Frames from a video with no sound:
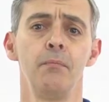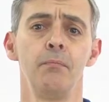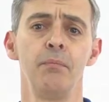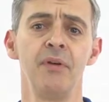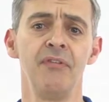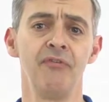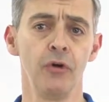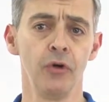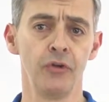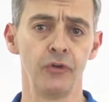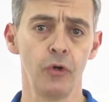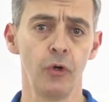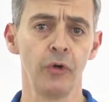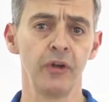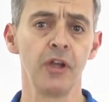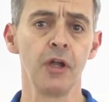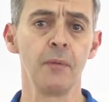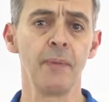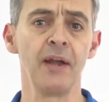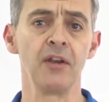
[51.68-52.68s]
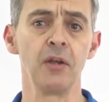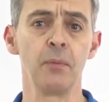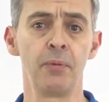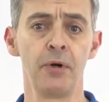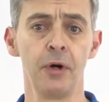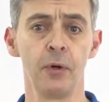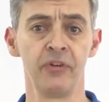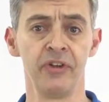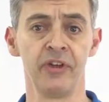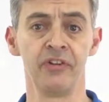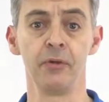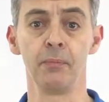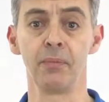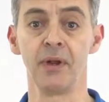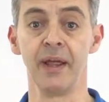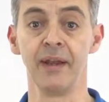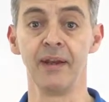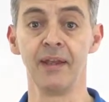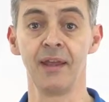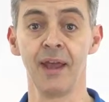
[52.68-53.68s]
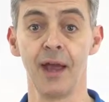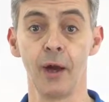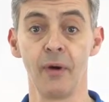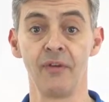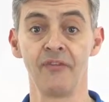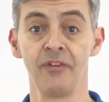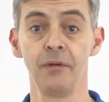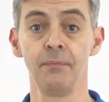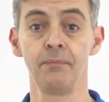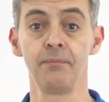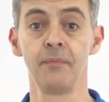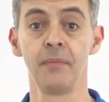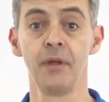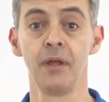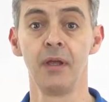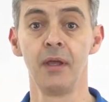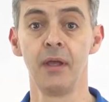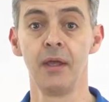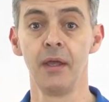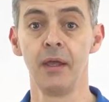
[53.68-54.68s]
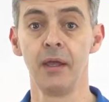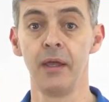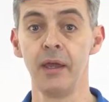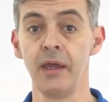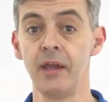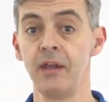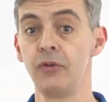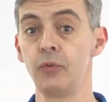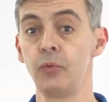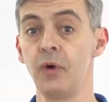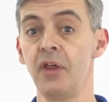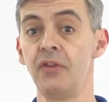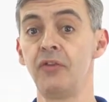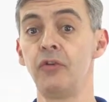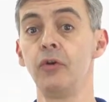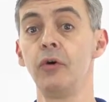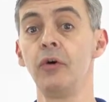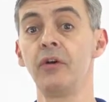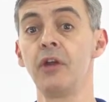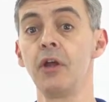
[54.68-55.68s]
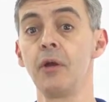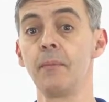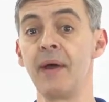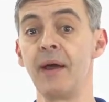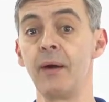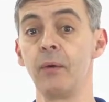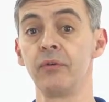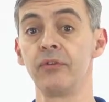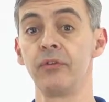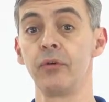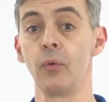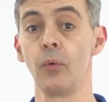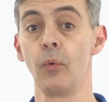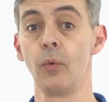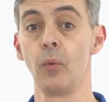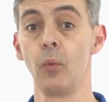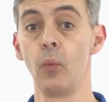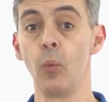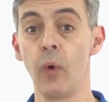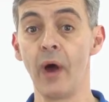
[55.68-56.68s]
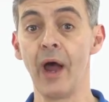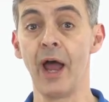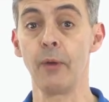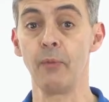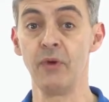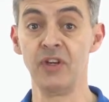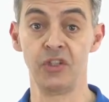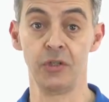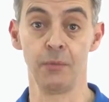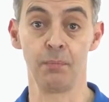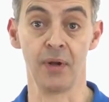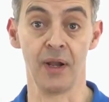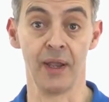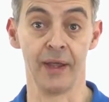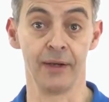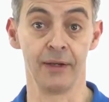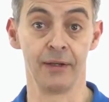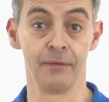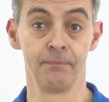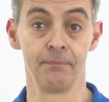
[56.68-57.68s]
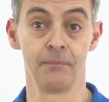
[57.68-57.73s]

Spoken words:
Before talking about the process of planning, however, it is worth talking about why we should plan.